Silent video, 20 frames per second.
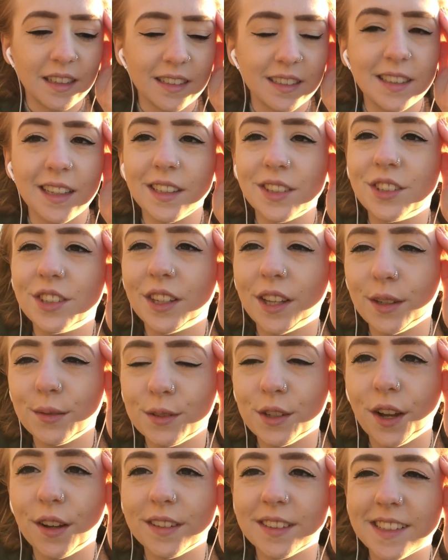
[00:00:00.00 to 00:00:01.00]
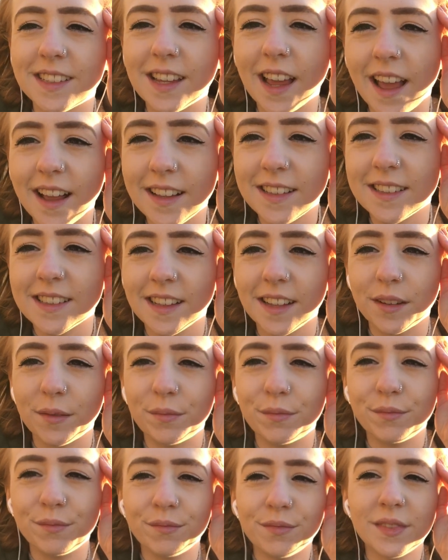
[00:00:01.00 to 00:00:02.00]
says she keeps going to text him
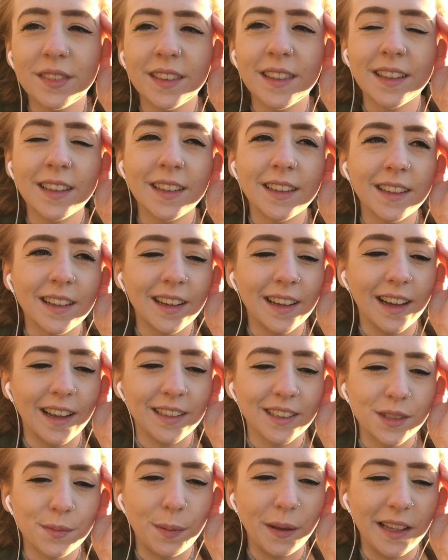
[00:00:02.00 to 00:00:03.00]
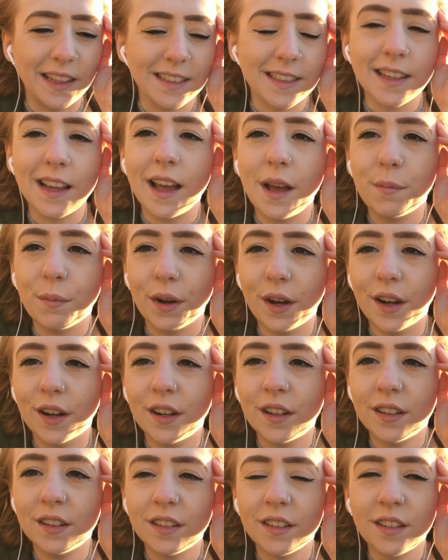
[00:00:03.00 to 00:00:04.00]
and speaking to Emma,
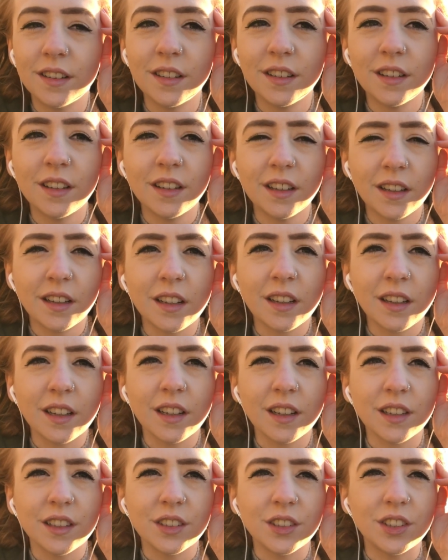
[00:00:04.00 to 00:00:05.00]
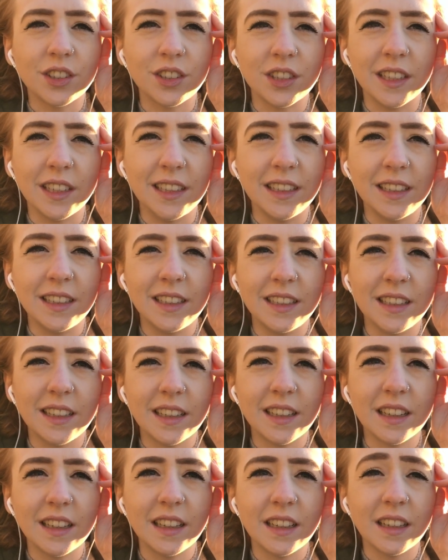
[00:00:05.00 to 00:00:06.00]

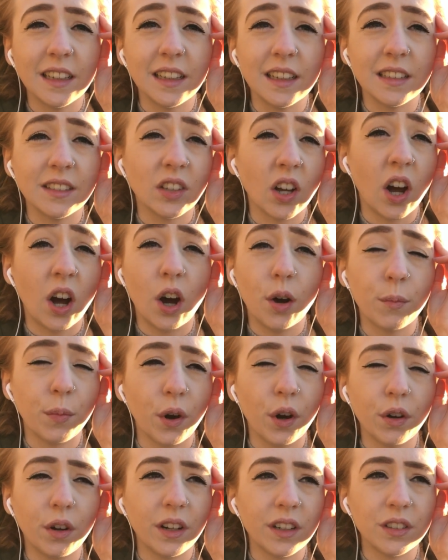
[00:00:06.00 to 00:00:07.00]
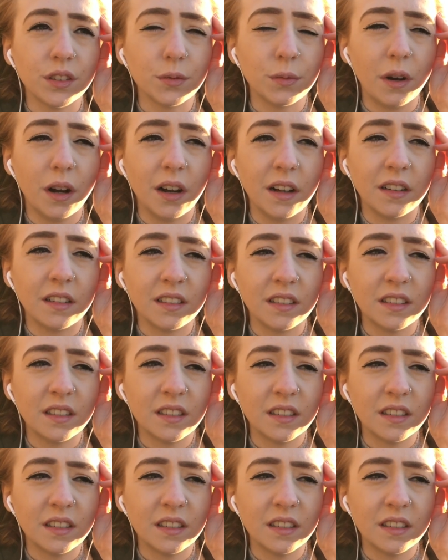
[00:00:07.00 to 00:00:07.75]
she is heartbroken as well.